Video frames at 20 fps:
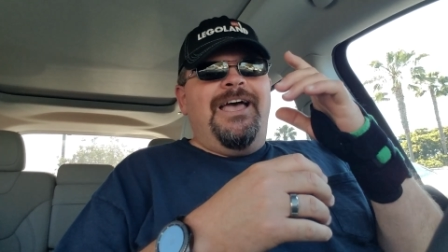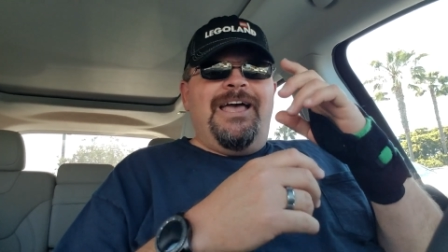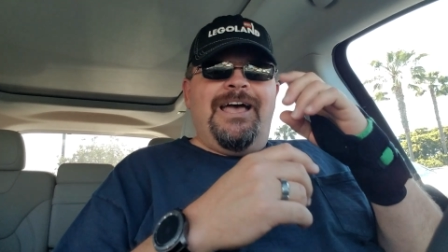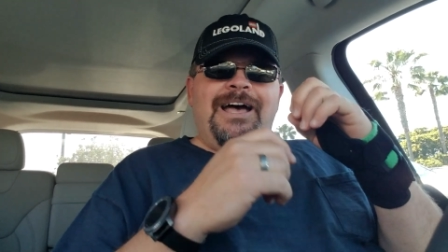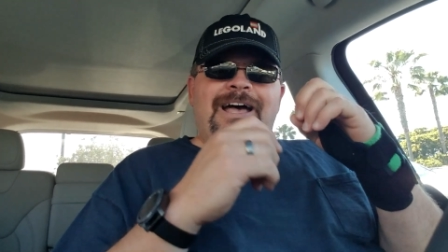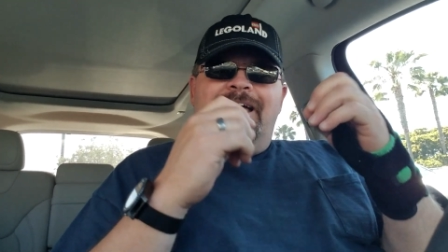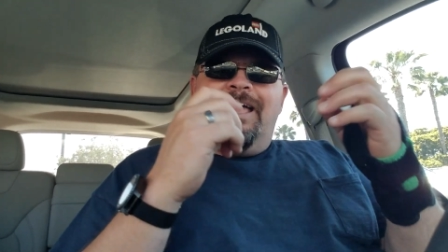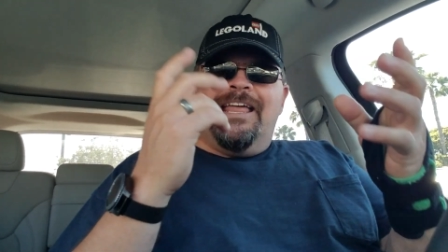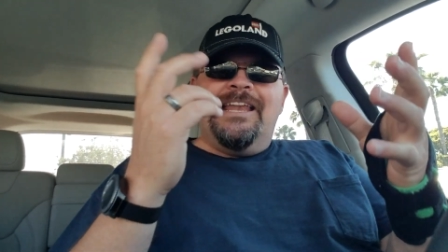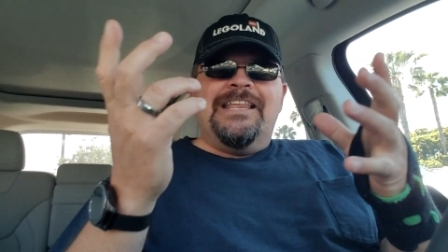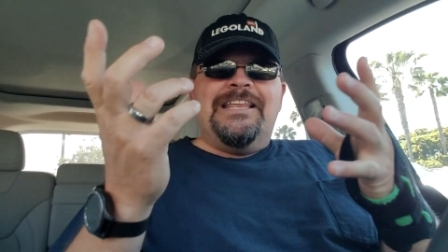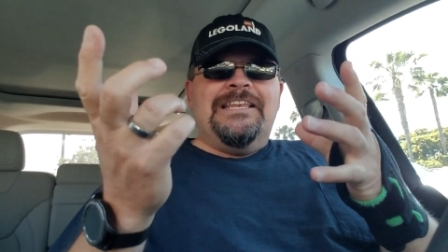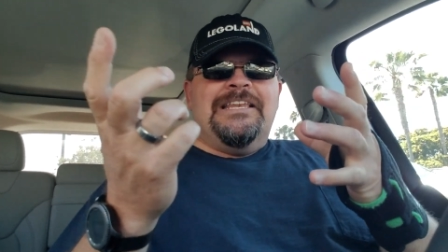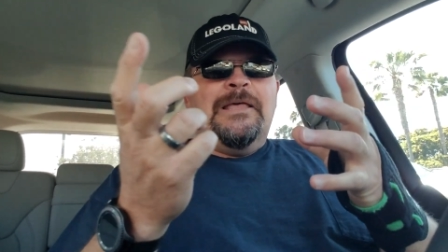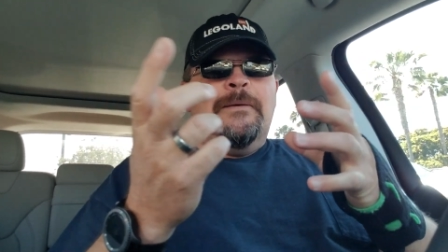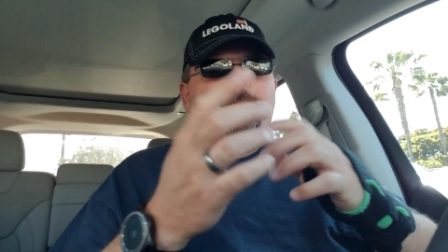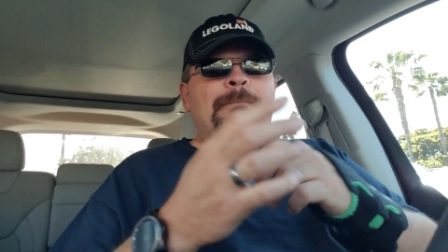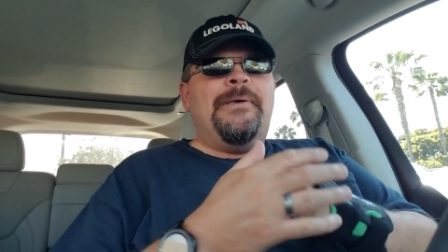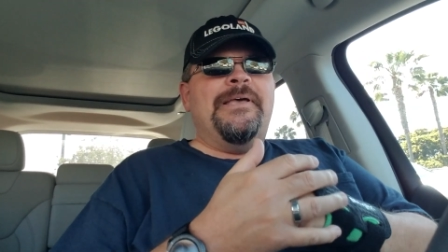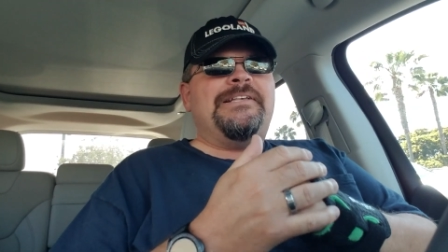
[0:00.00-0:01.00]
uh, any
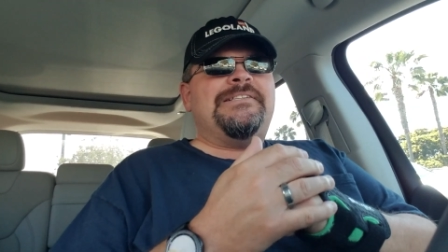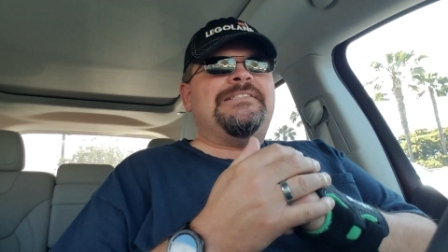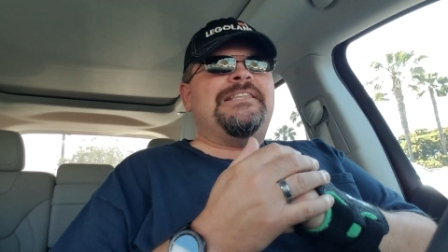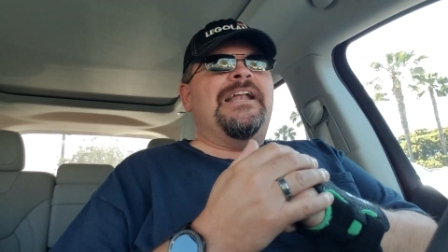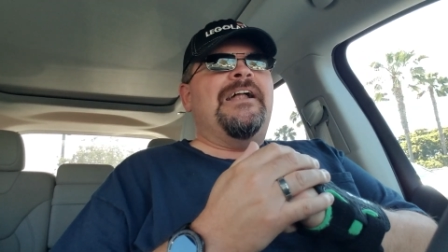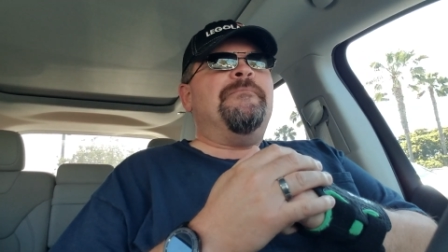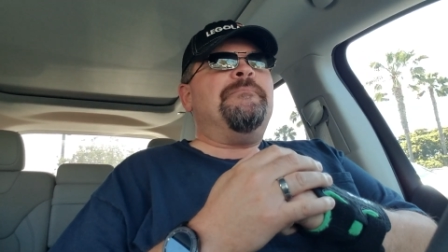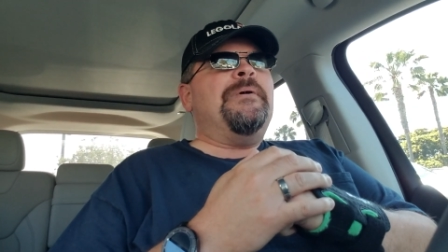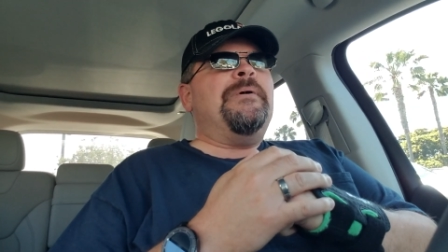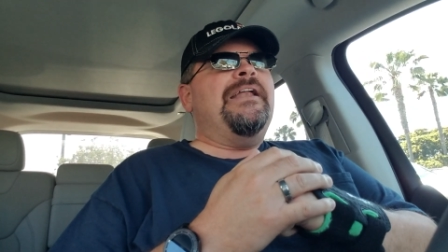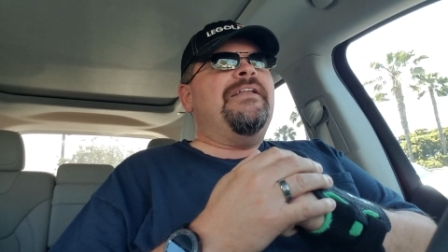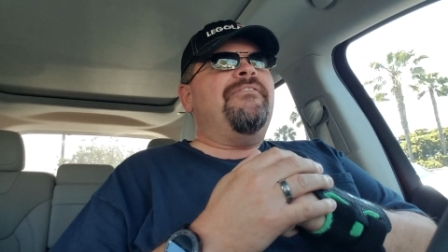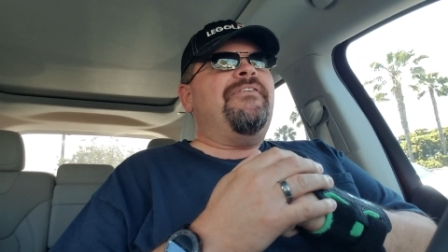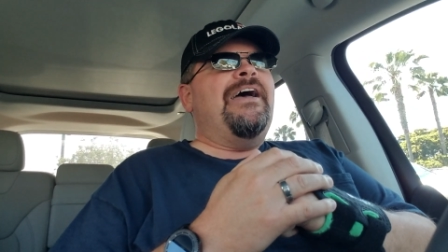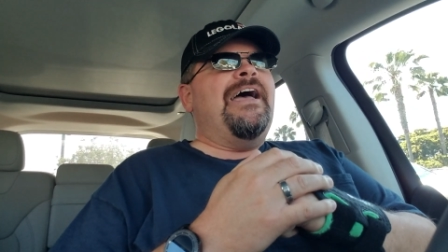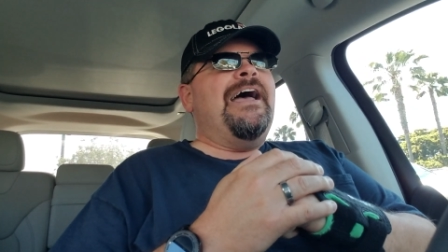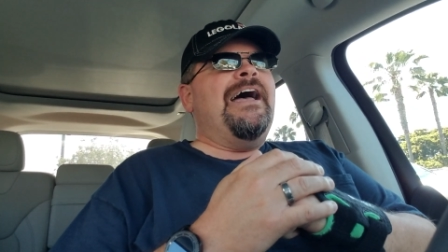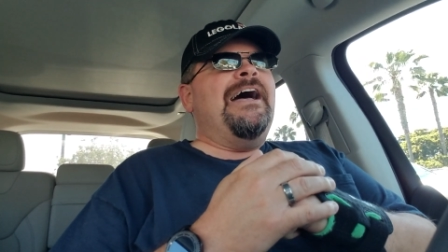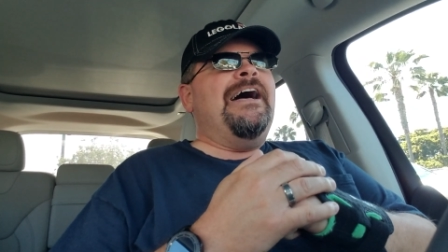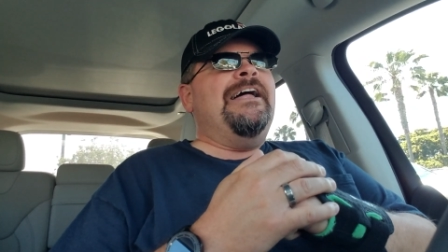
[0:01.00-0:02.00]
nitpicks that I might have
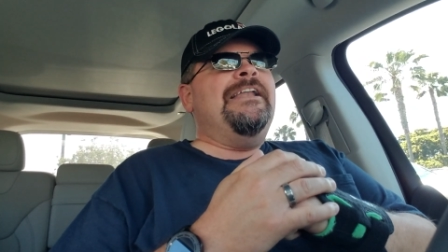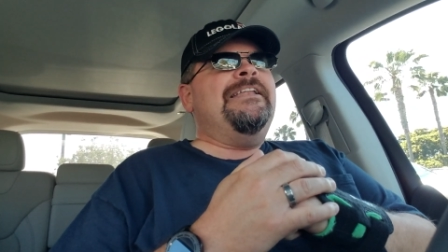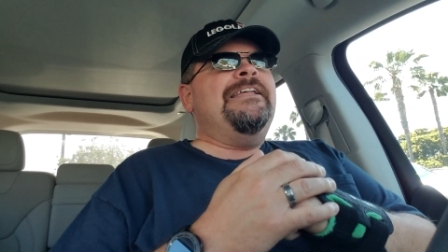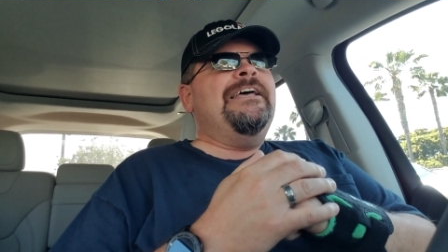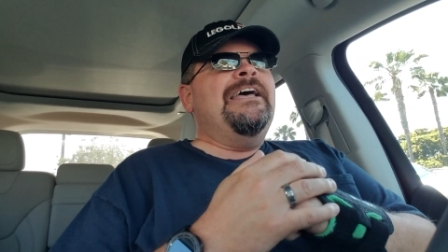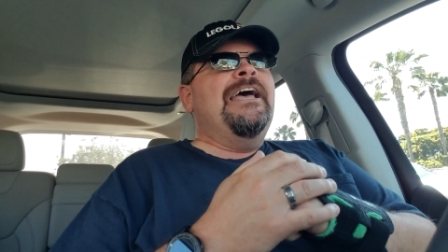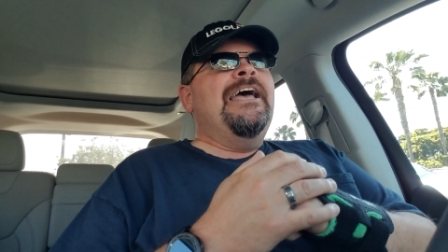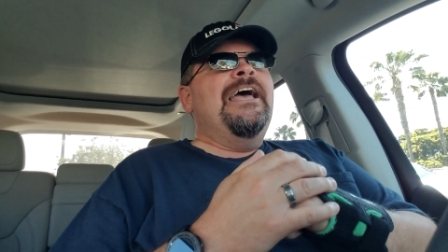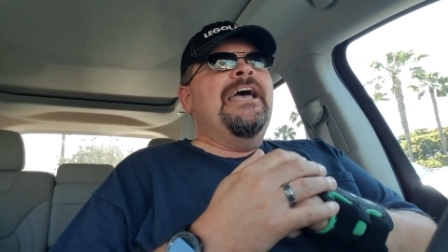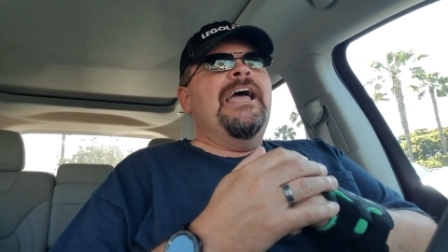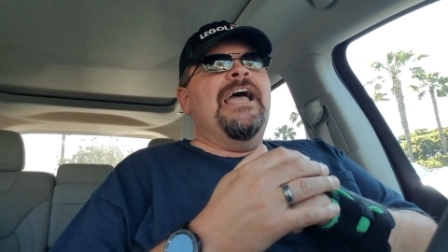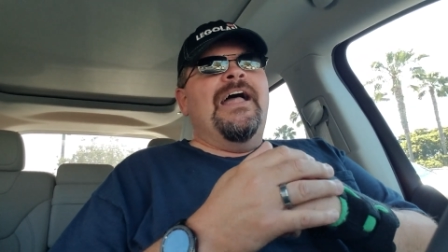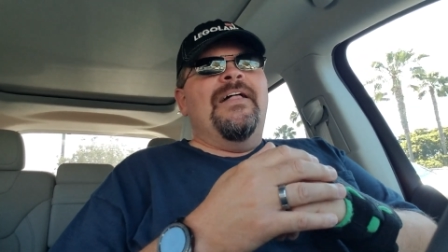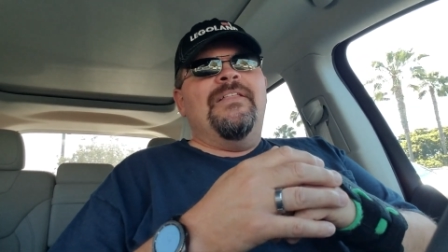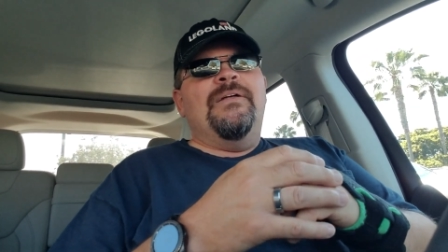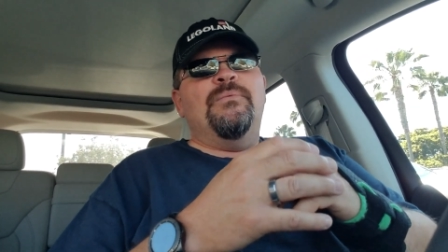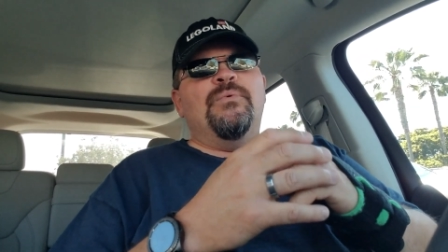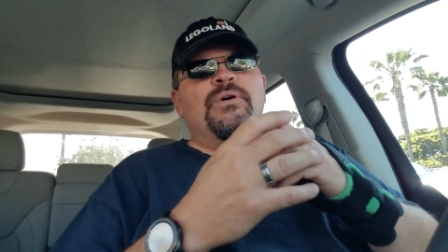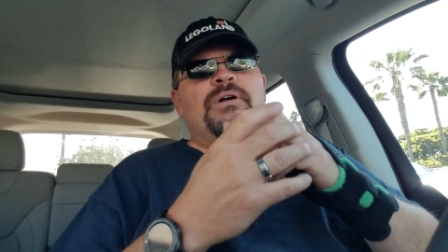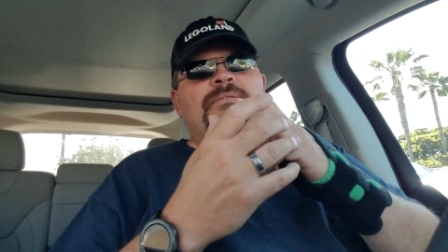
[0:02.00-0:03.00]
had, and
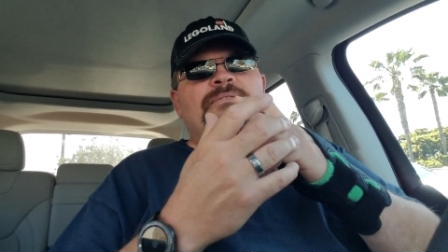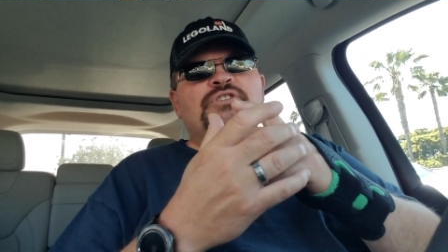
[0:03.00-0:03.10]
then we'll give a